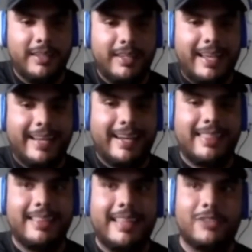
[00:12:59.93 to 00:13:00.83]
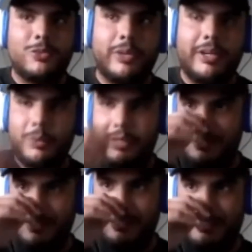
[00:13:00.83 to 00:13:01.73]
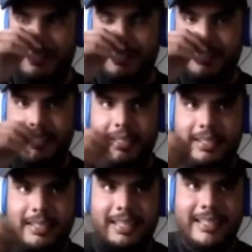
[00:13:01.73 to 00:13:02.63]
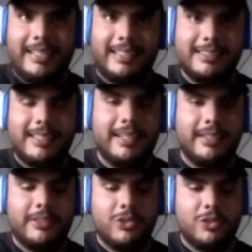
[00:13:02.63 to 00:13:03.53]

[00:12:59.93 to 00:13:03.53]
And I think that's where we started getting excited, just